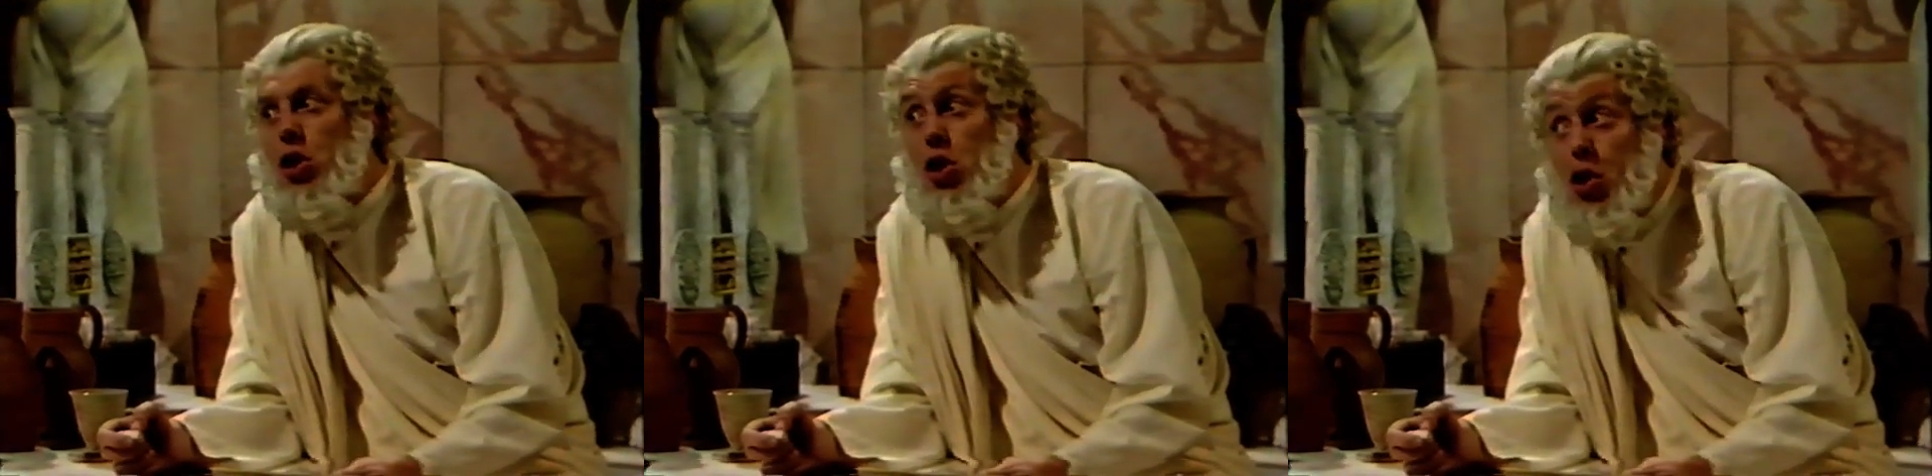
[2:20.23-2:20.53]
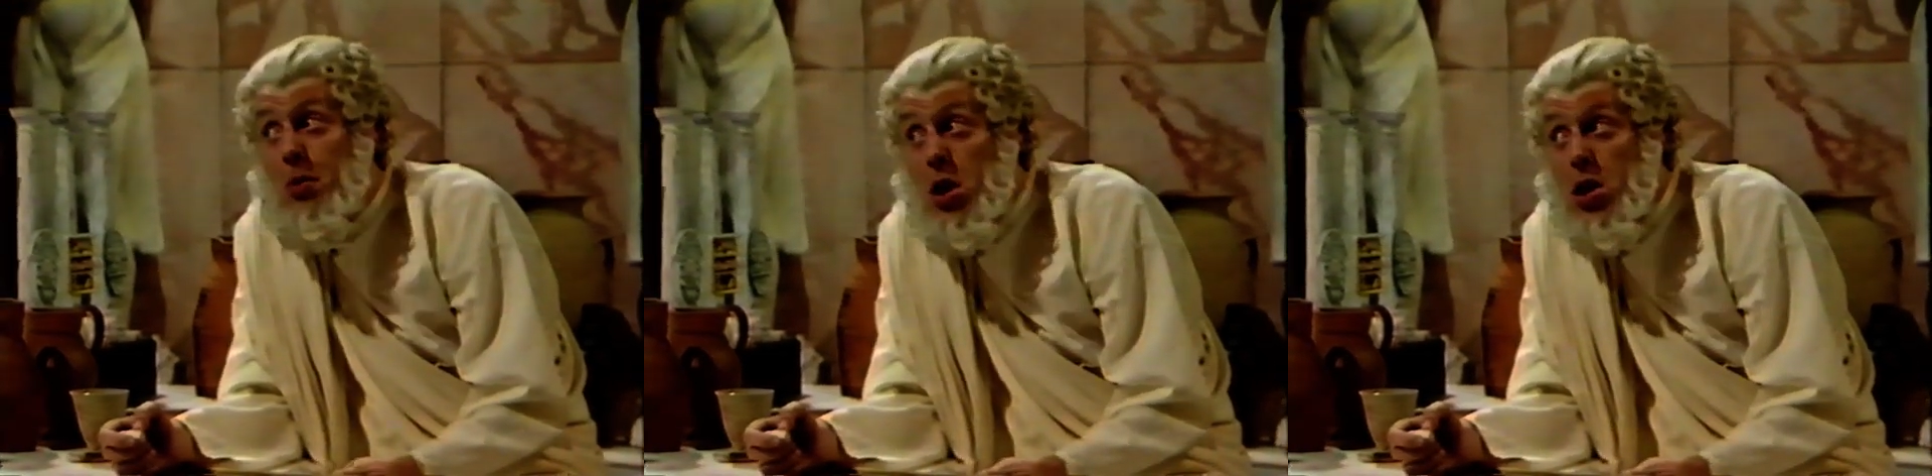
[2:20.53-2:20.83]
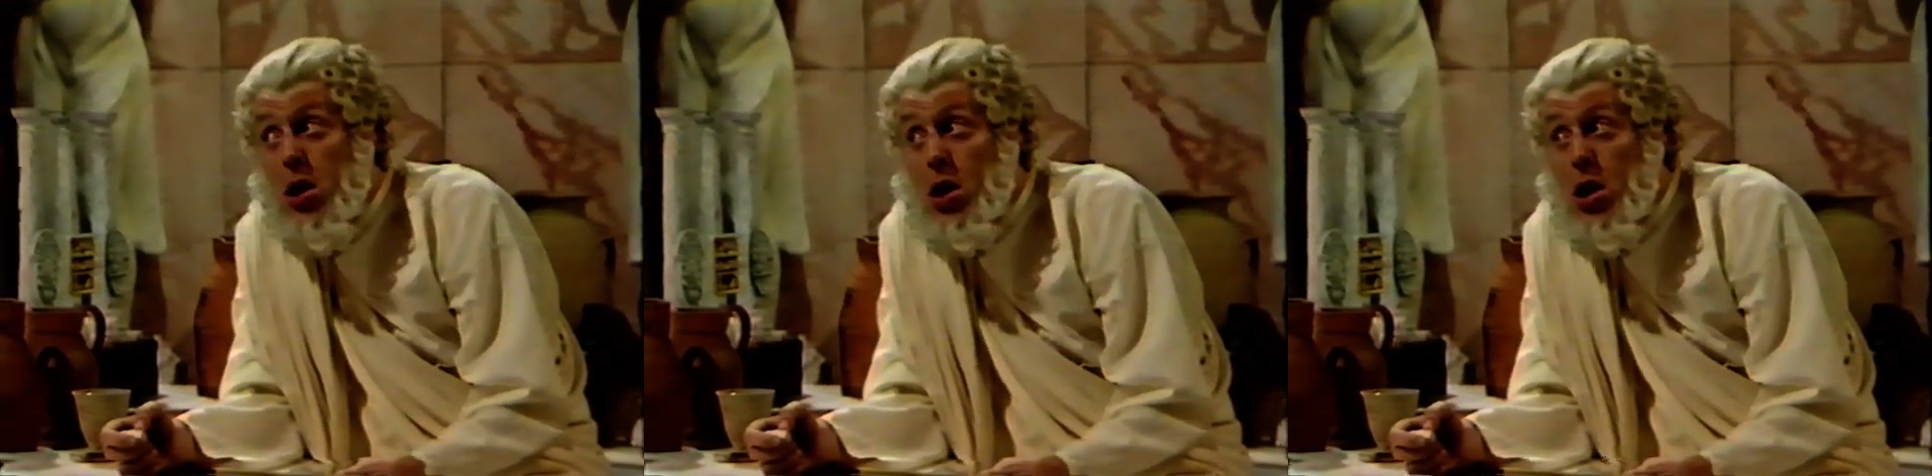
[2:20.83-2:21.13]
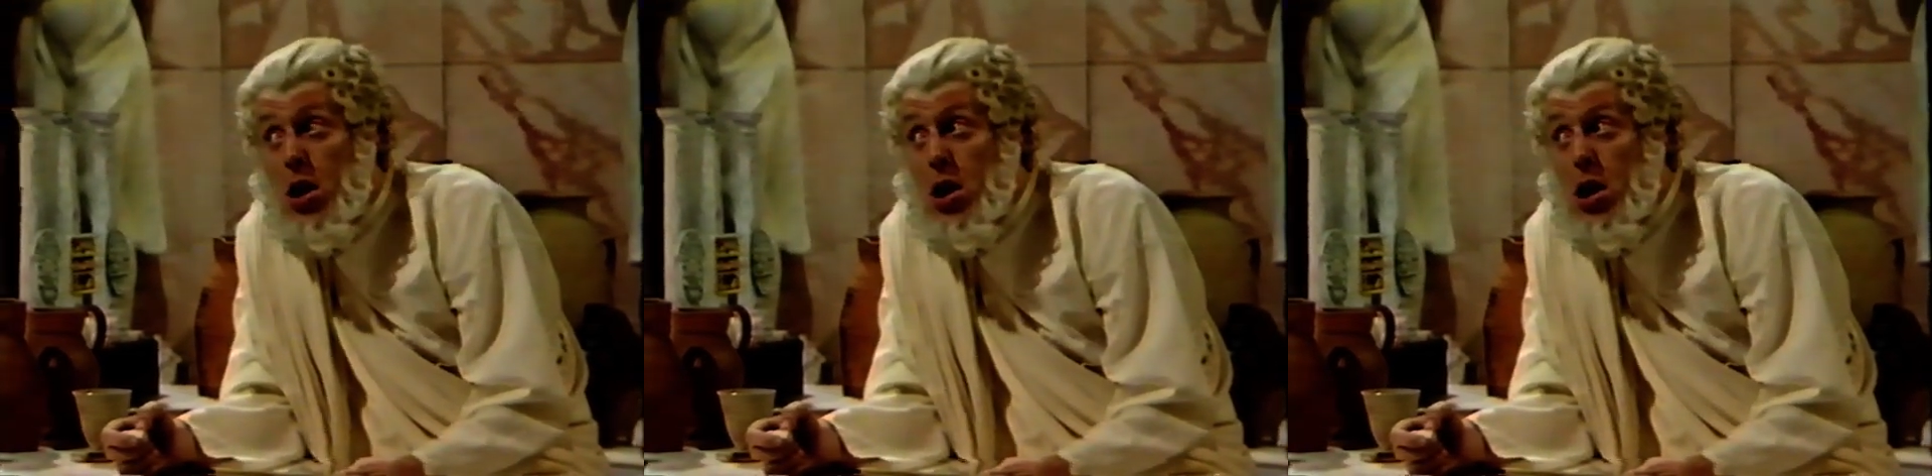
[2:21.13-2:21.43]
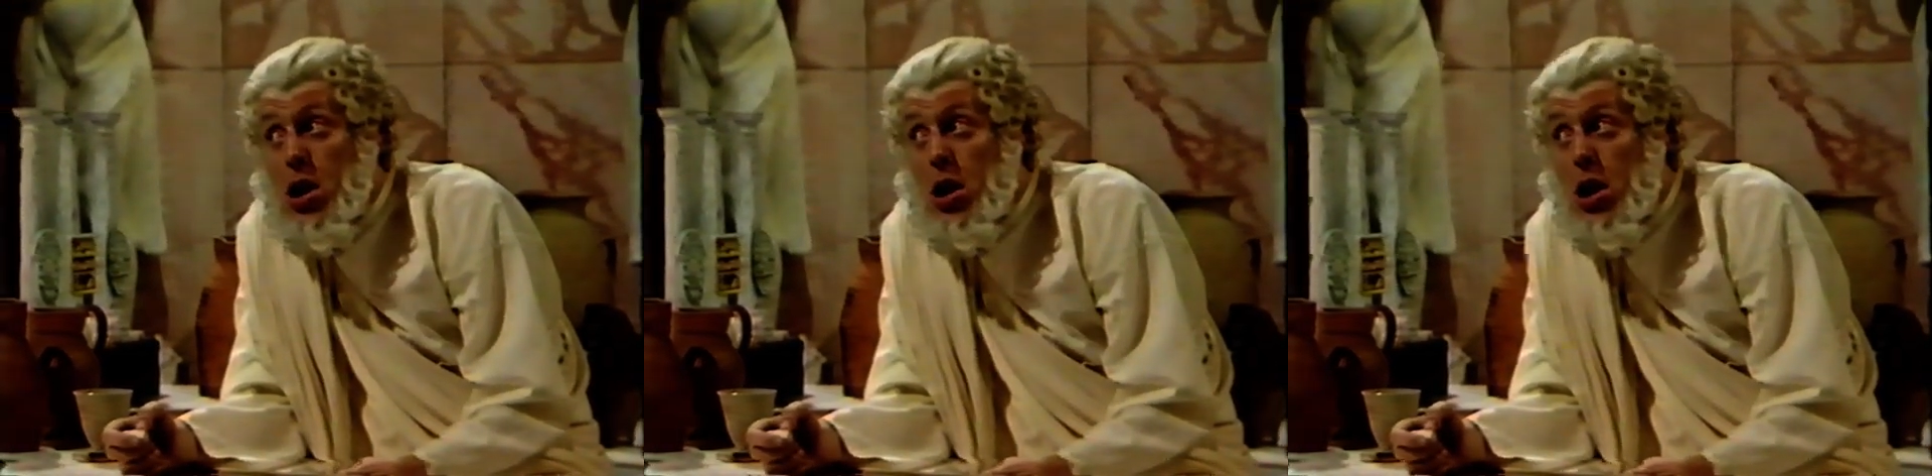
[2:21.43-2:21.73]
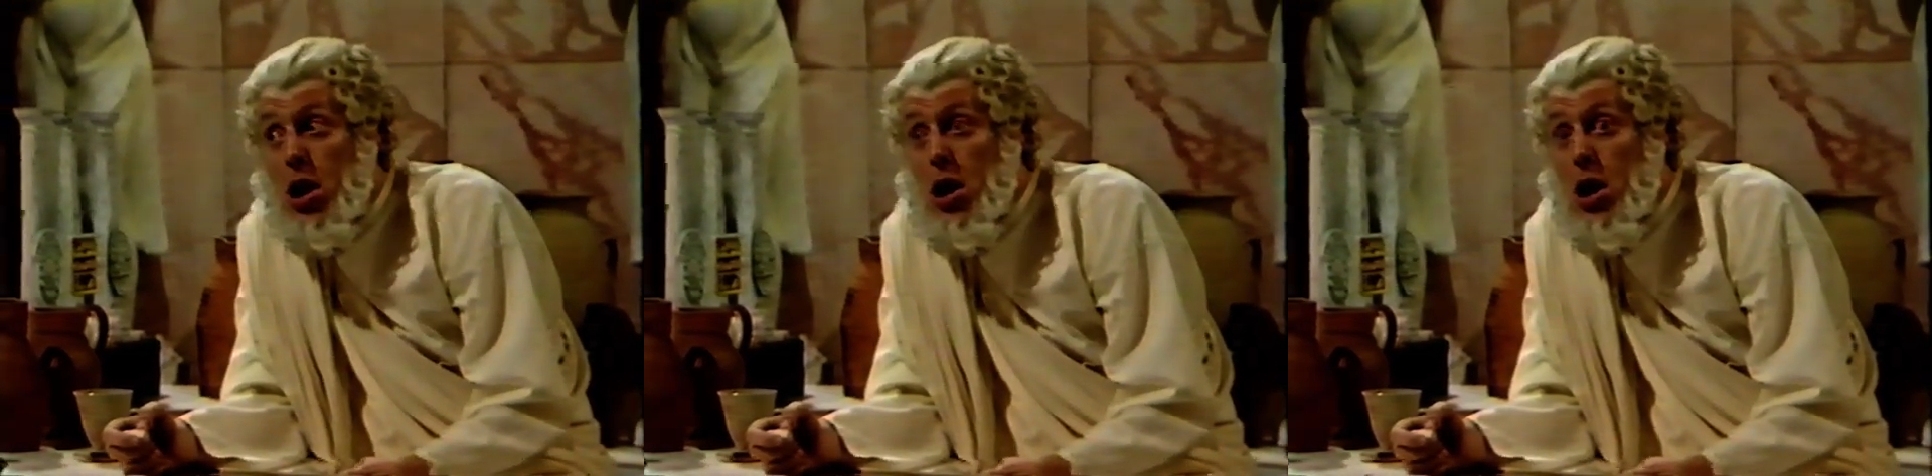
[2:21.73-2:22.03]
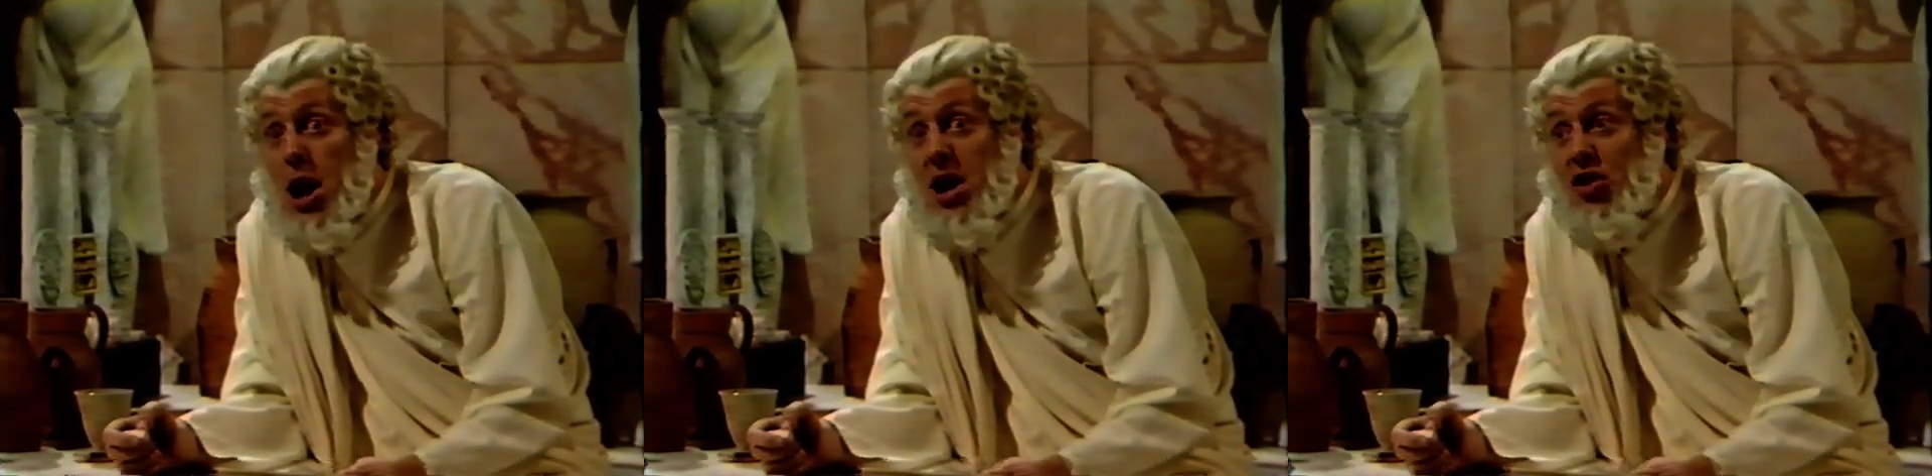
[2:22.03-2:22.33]
human,
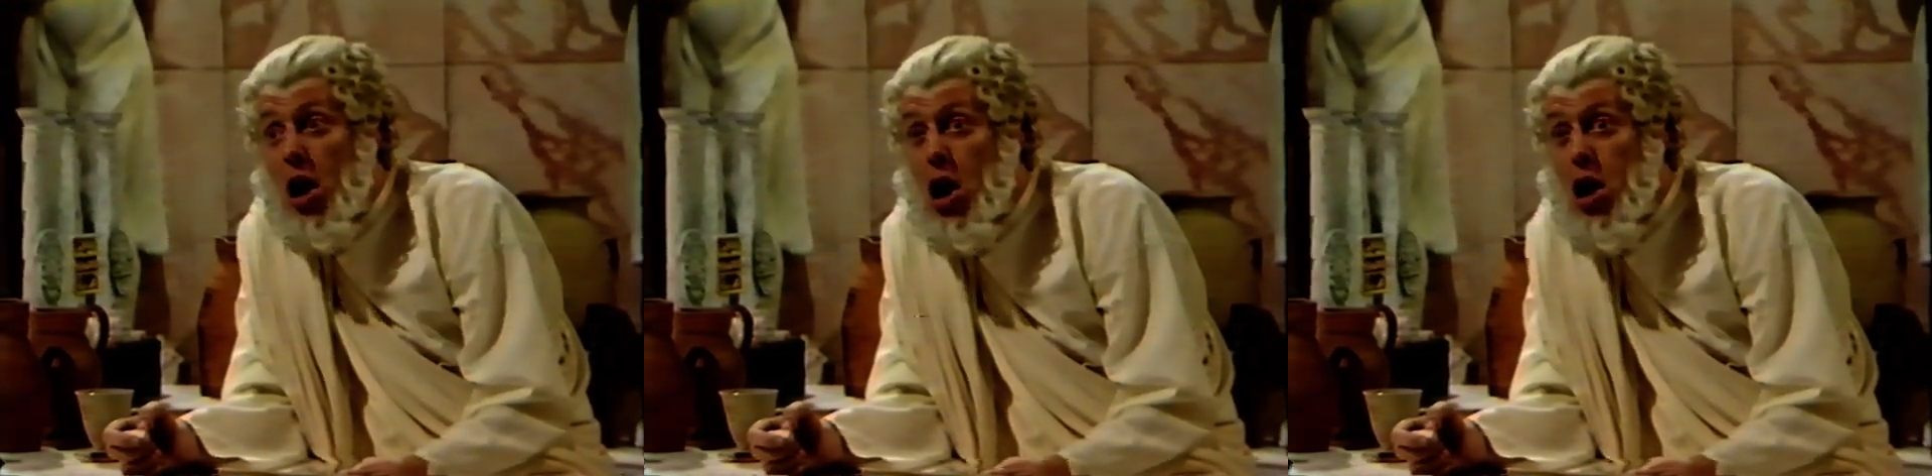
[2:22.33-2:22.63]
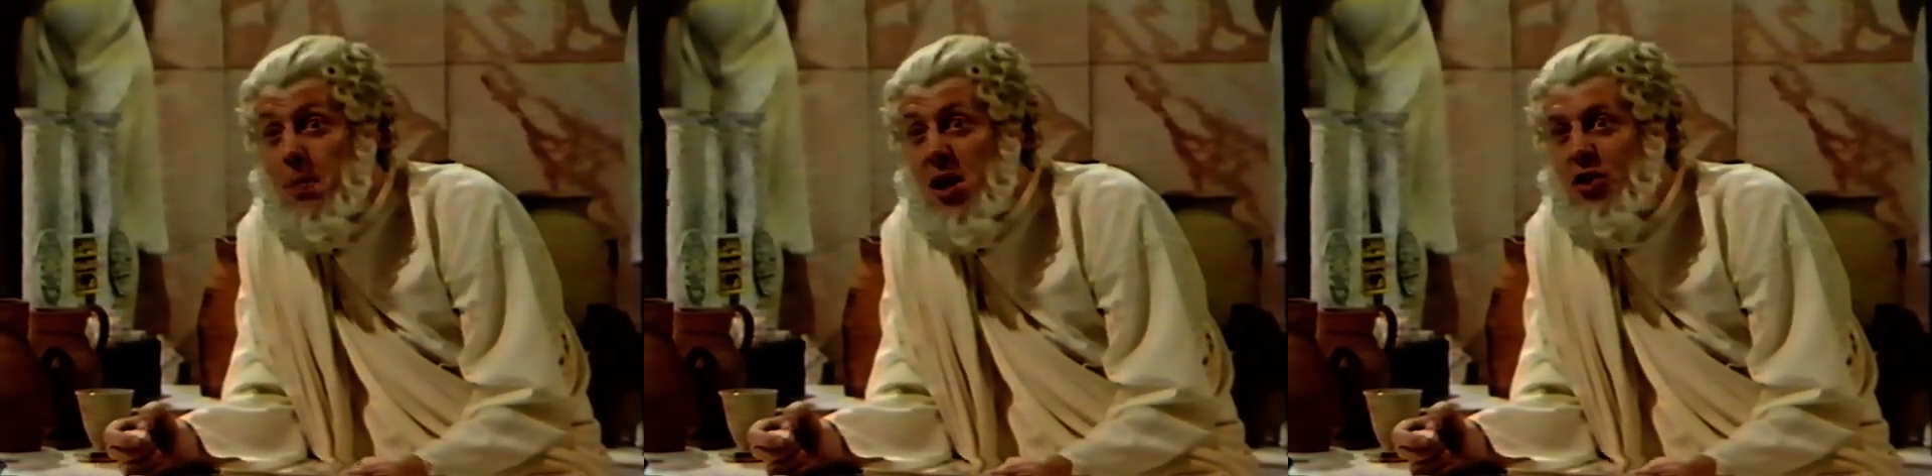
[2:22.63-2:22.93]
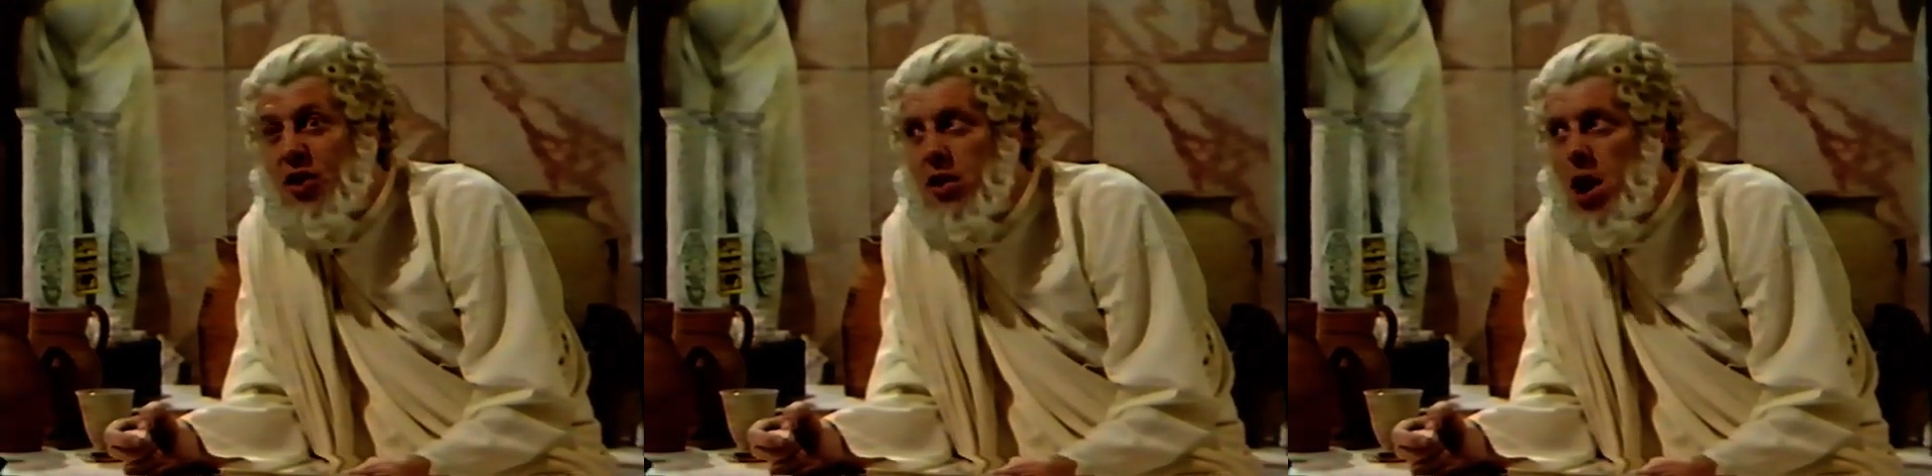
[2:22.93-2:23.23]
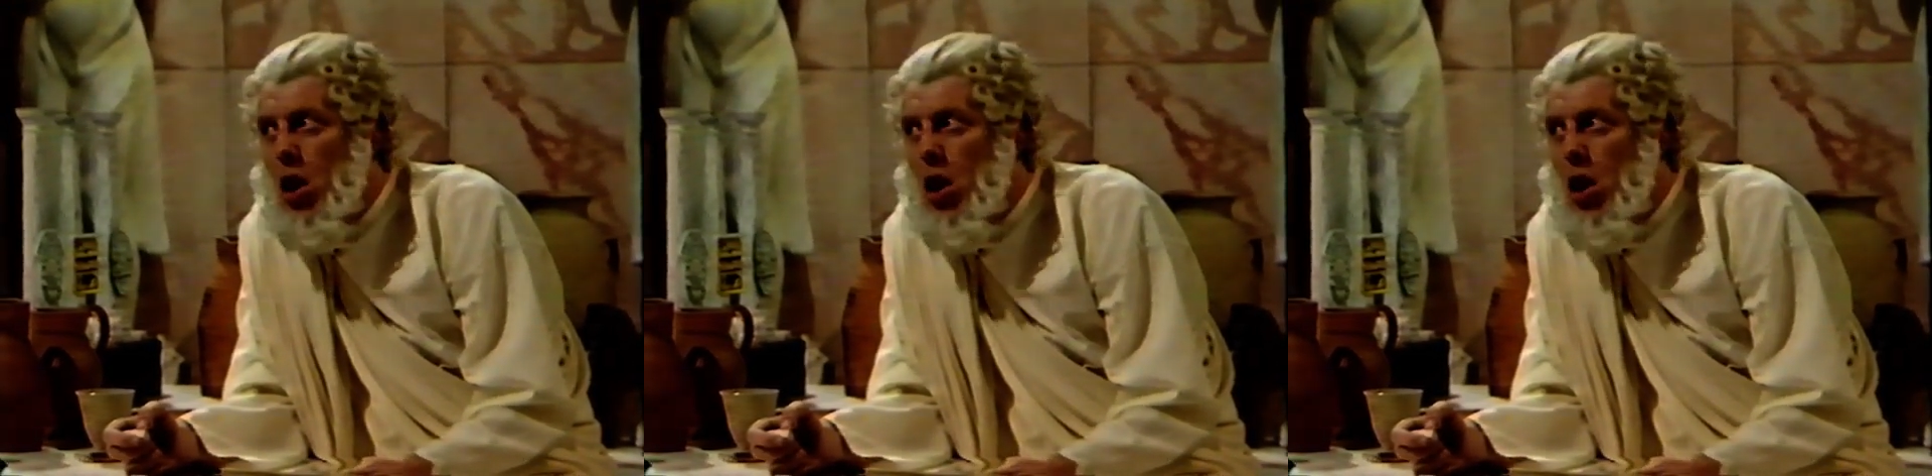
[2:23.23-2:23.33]
and his arm is very